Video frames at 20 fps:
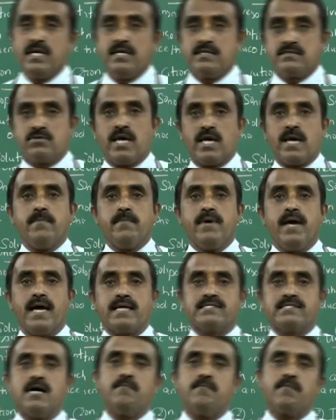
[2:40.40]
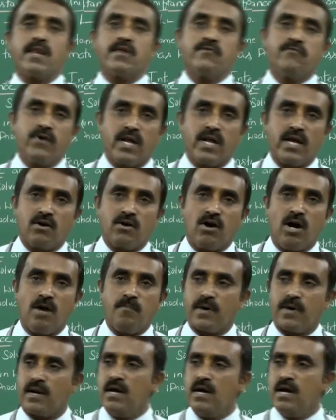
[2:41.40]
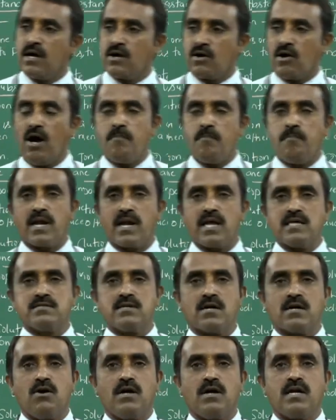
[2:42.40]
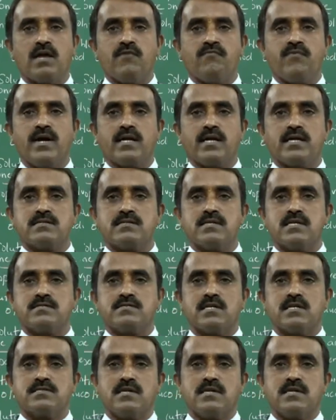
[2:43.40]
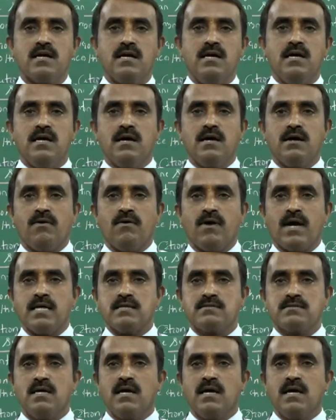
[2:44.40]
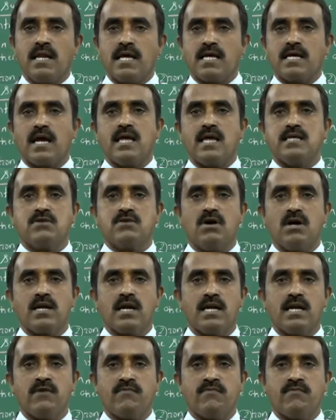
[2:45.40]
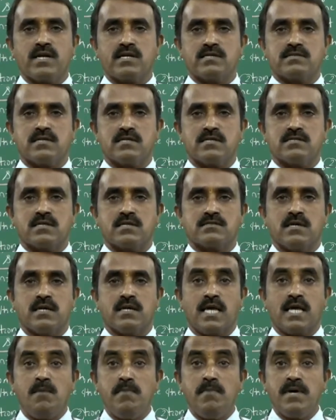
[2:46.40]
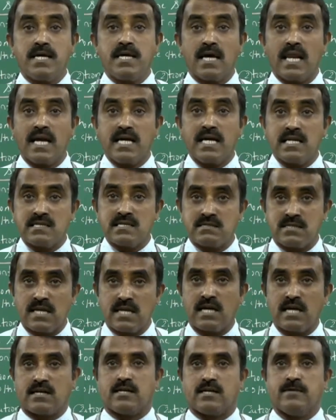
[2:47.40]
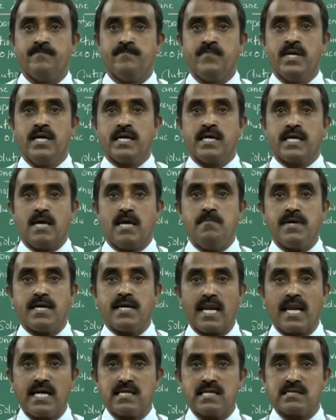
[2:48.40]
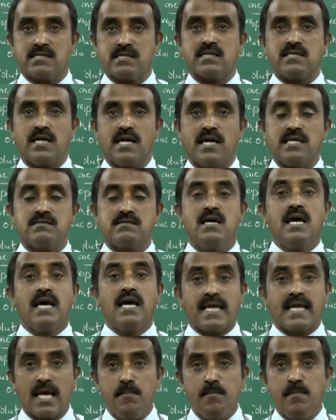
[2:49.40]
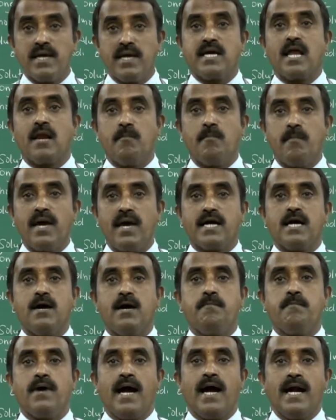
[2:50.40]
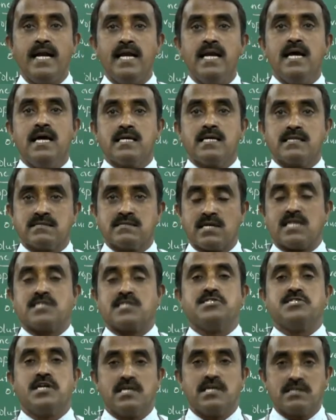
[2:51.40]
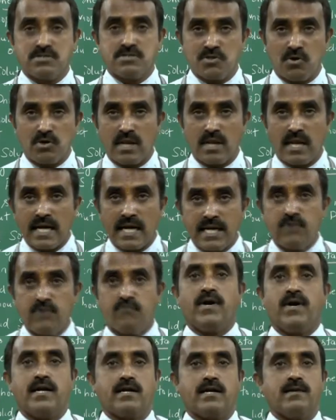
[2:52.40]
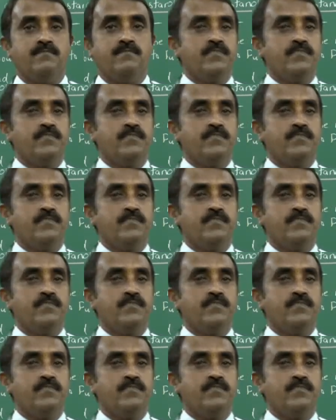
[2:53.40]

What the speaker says: Same example, if you take copper has got different crystal structure, whereas nickel has got a different crystal structure. Chemically distinct, that is, chemical makeup and structure is totally different.